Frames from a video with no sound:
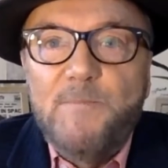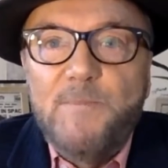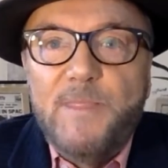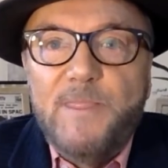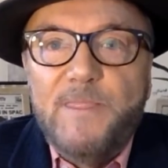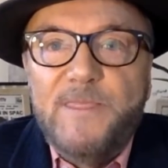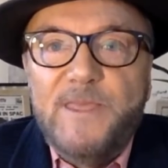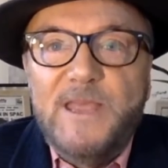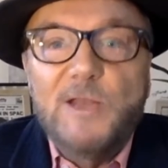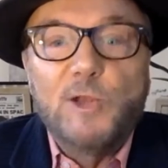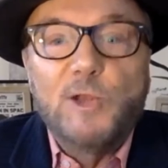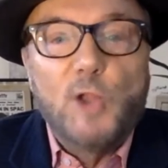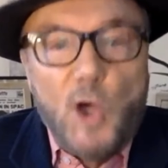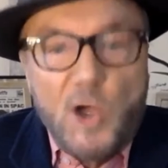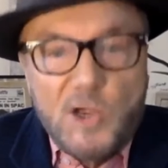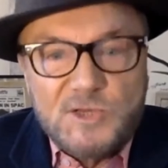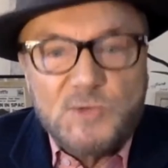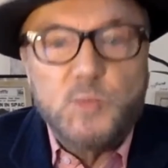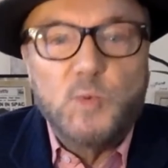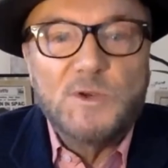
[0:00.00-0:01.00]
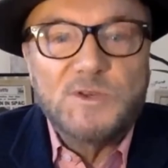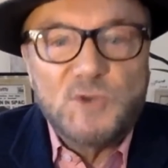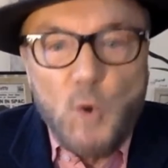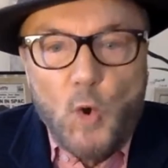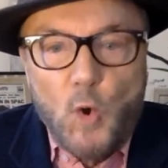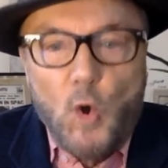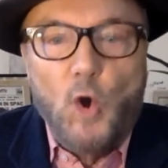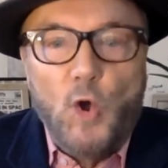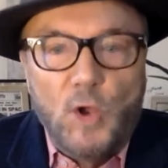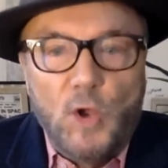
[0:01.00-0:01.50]
loss was
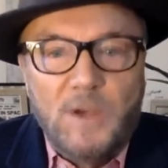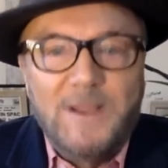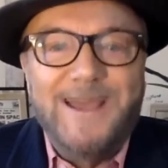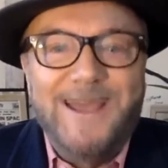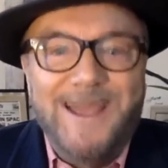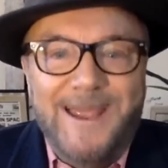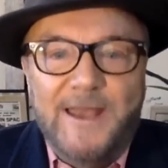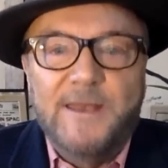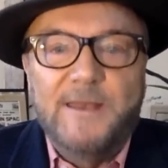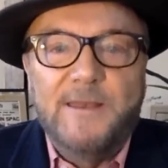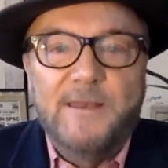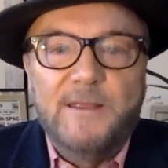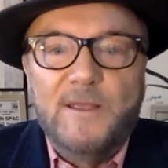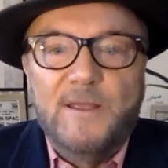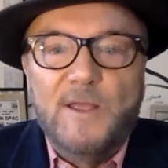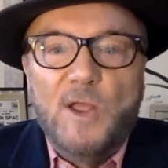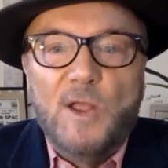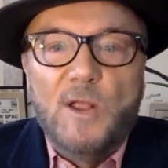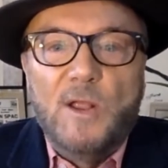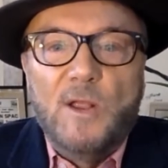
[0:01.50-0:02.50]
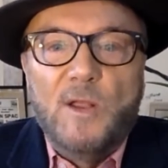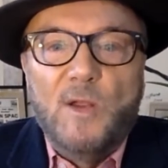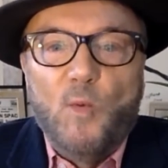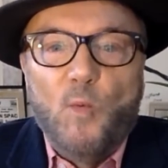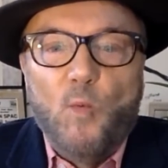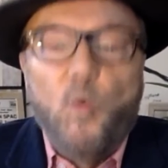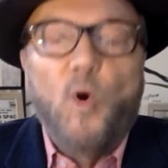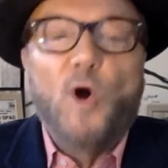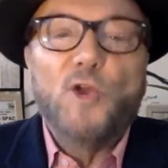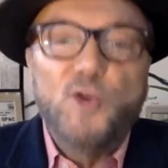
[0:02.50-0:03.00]
all in
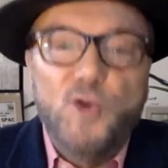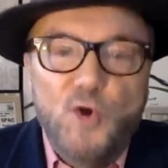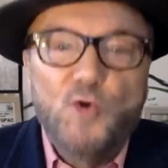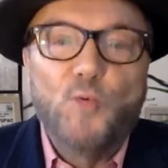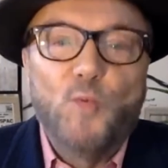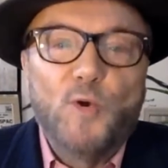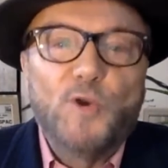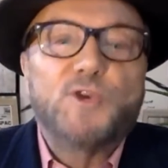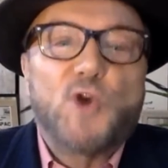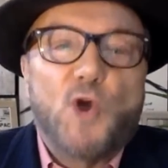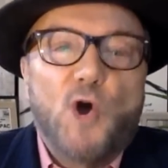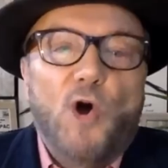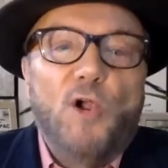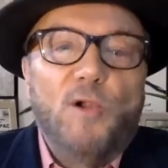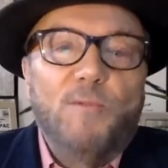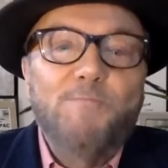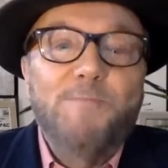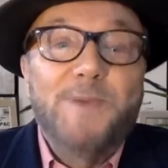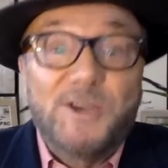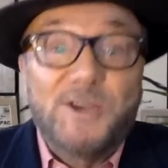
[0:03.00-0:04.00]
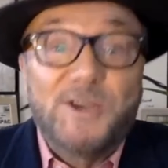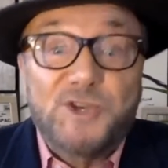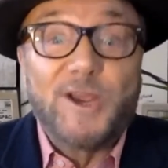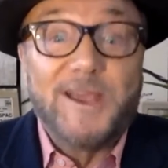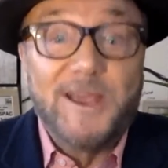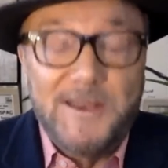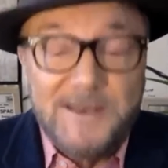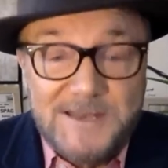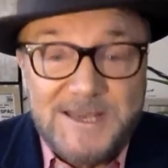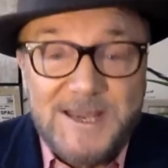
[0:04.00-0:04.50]
what you would call
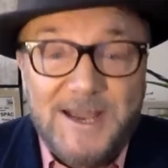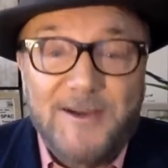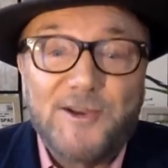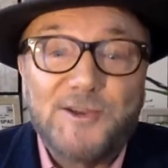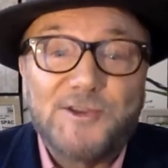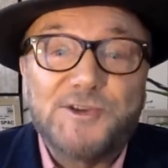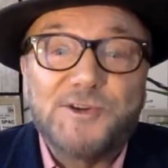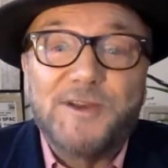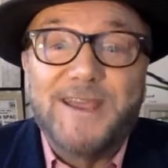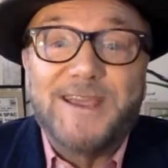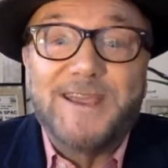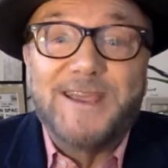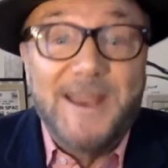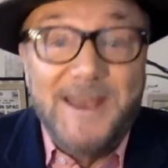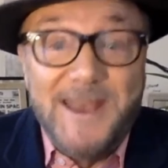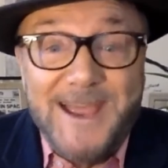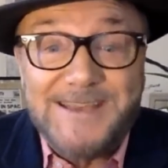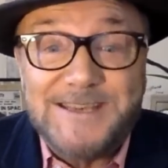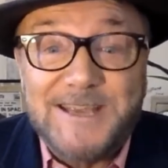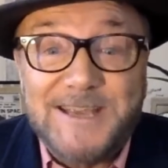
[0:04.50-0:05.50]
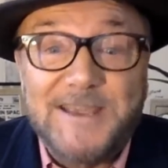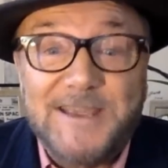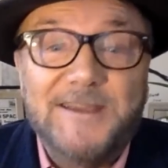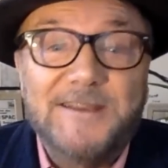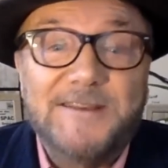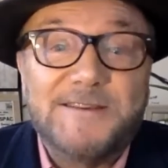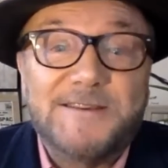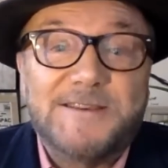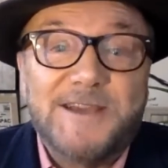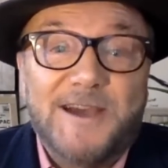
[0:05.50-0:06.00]
Michigan territory,
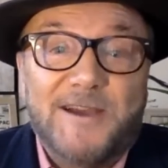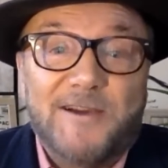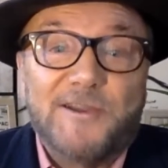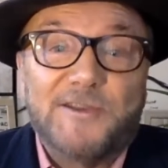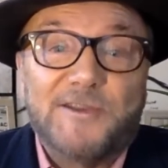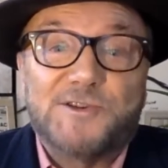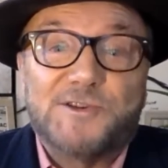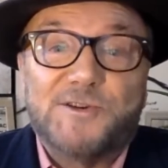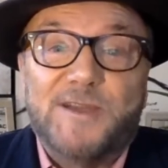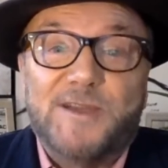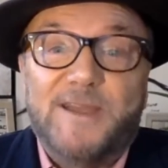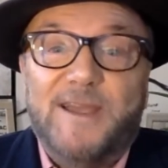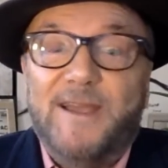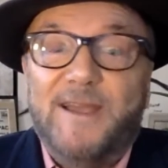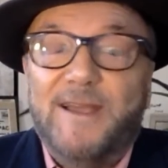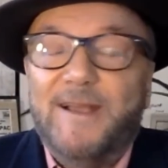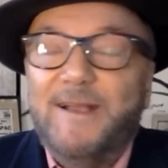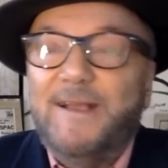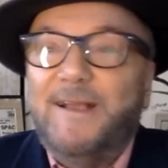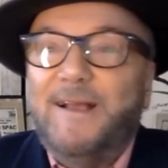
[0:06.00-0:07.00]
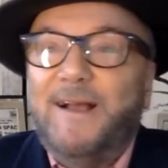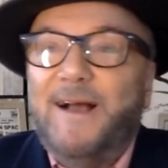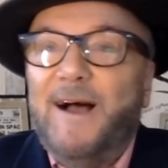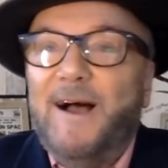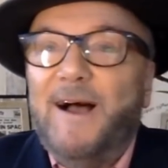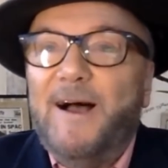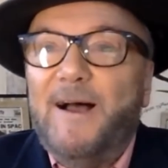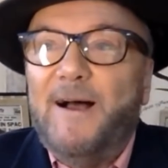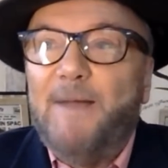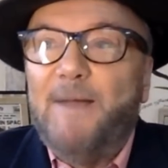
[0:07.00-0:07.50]
Connecticut territory,
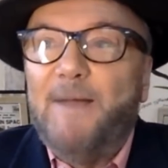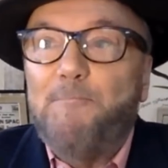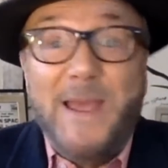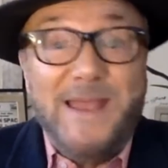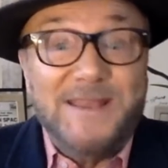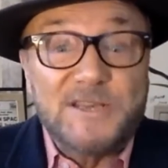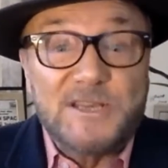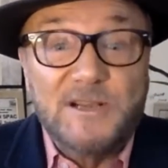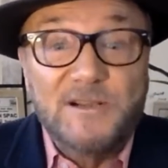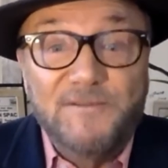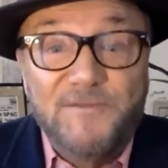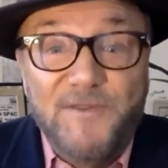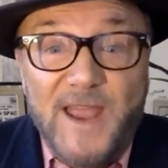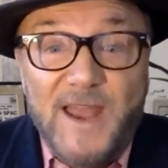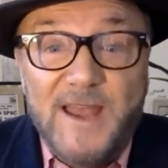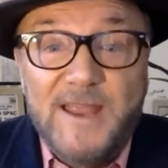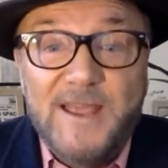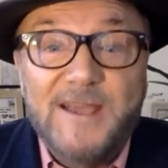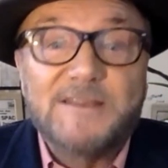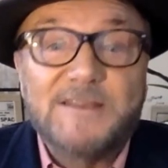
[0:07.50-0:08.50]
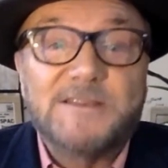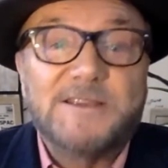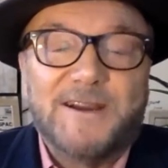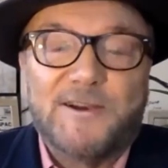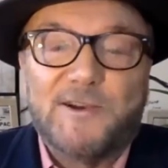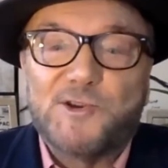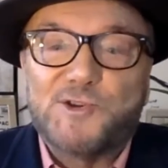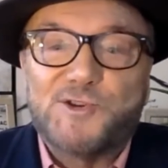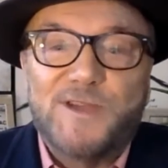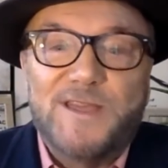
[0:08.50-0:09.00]
Pennsylvania
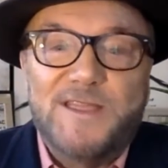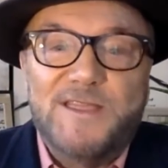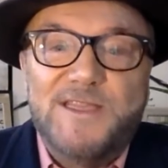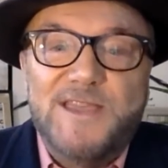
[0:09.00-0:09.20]
territory.